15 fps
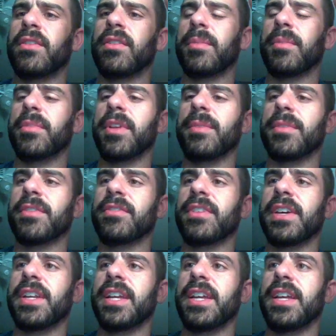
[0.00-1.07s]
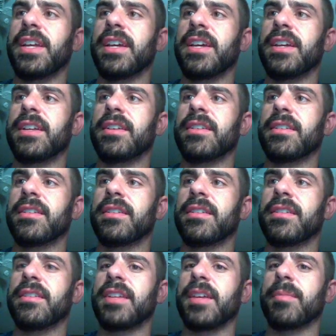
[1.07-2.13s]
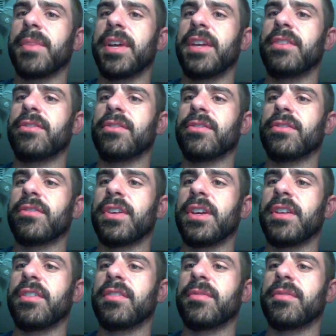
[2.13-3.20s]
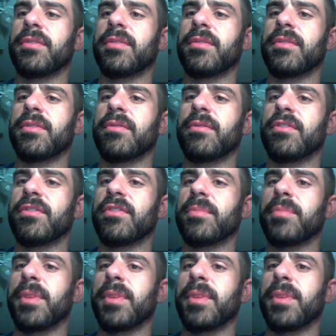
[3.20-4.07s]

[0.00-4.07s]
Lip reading: If I play my sleight of hand, take my Angel's Grace, suspend